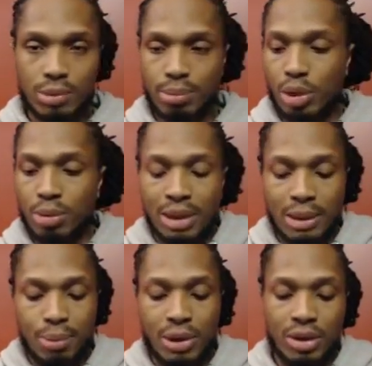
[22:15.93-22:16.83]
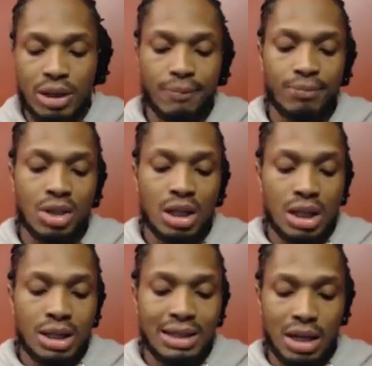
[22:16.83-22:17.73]
Point blank, period.
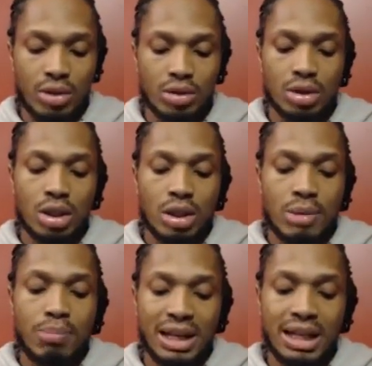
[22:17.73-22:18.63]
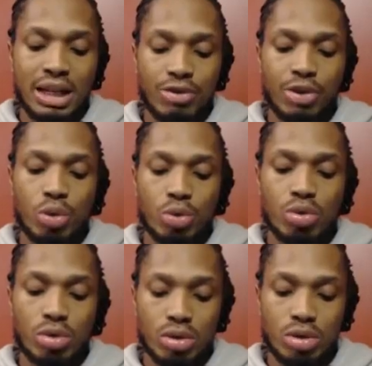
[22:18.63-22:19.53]
Now, many of you
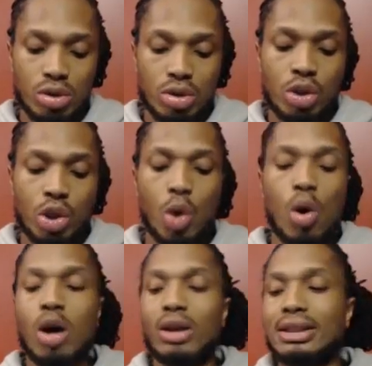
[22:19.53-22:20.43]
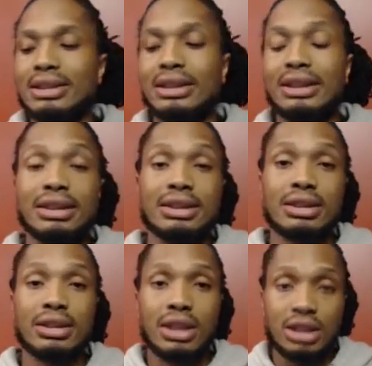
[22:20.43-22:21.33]
know all these things.
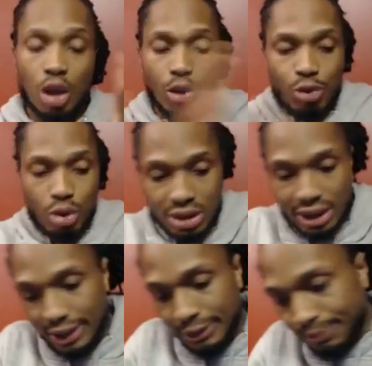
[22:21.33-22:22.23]
Let's talk for a second.